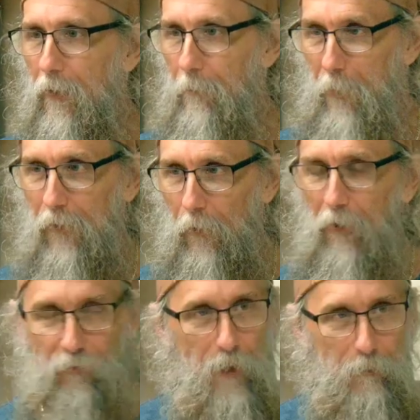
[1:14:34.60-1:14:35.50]
But there
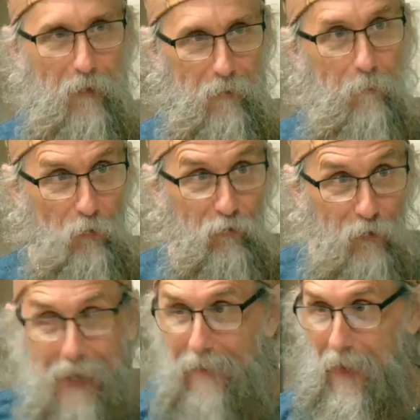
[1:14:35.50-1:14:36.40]
is. I'm not I'm just
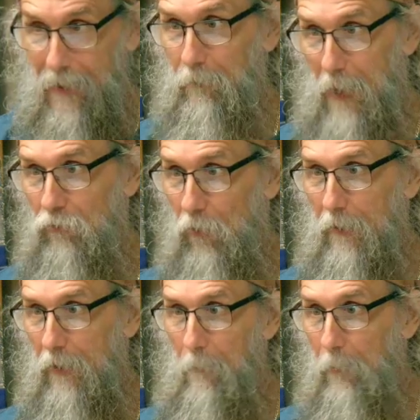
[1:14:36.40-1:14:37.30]
saying that. I'm not
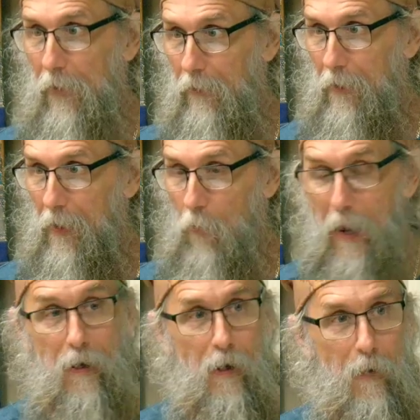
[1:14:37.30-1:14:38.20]
trying to complain in any
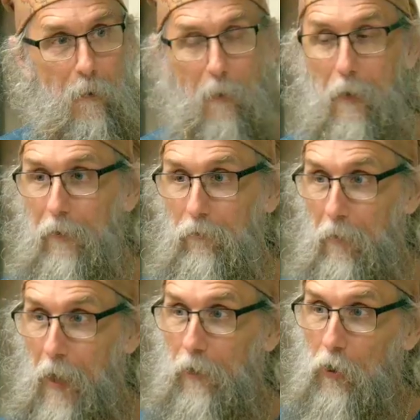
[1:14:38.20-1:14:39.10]
way and
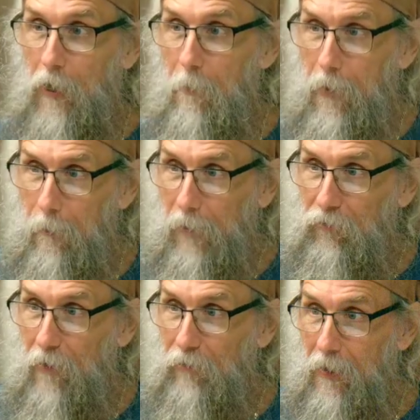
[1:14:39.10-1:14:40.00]
I could compare
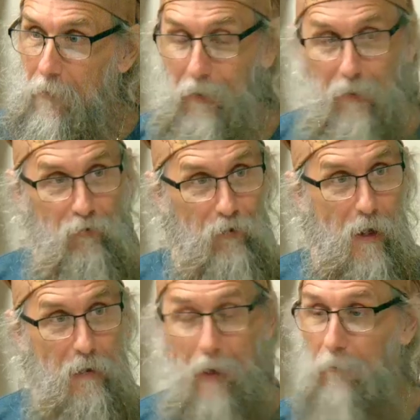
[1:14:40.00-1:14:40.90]
myself to him. And
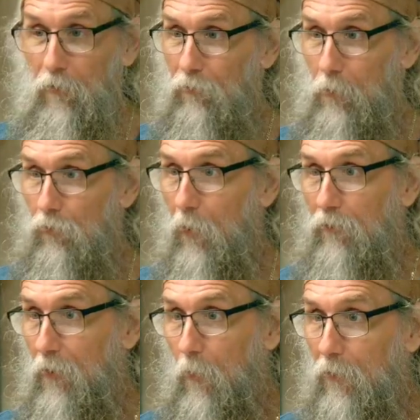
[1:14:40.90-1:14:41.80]
instead, I'm just
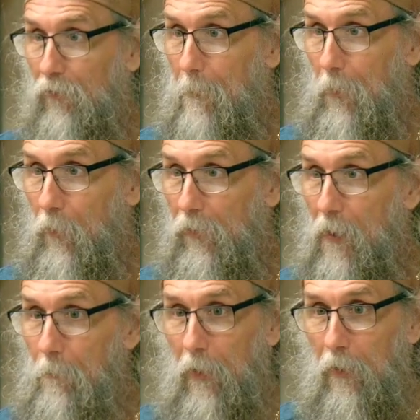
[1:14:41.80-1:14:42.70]
rejoicing in what's happened with
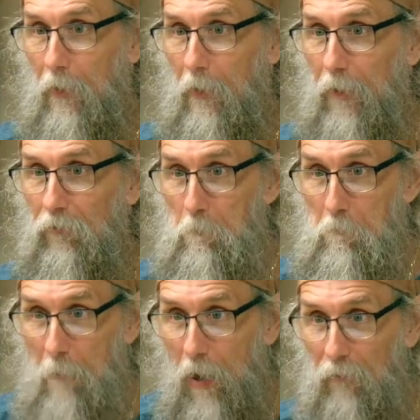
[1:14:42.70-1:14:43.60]
him. It's
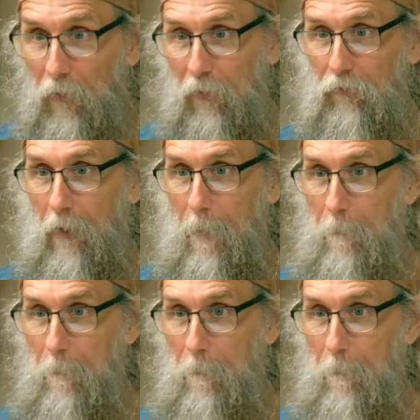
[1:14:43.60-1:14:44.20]
marvelous.